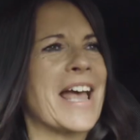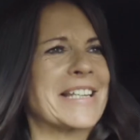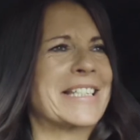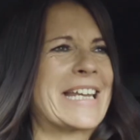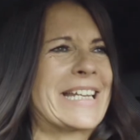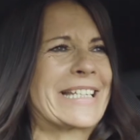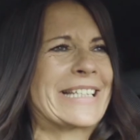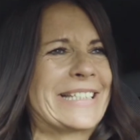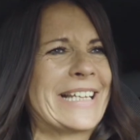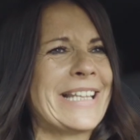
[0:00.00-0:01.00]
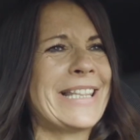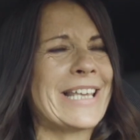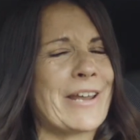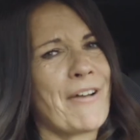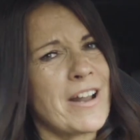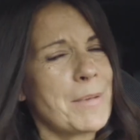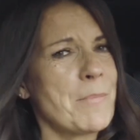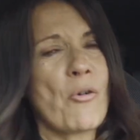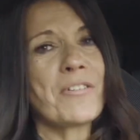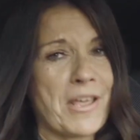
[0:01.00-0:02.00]
at it, and then they found a bit
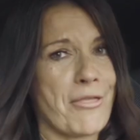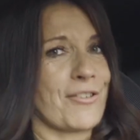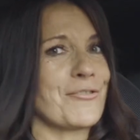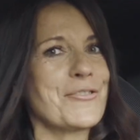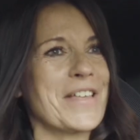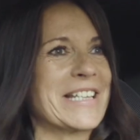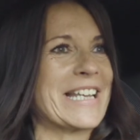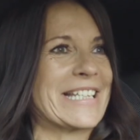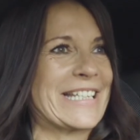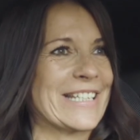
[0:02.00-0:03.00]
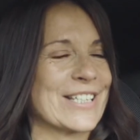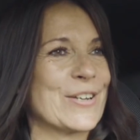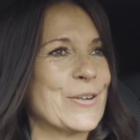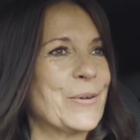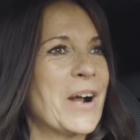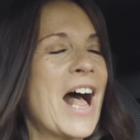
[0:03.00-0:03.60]
more and they threw that at it too.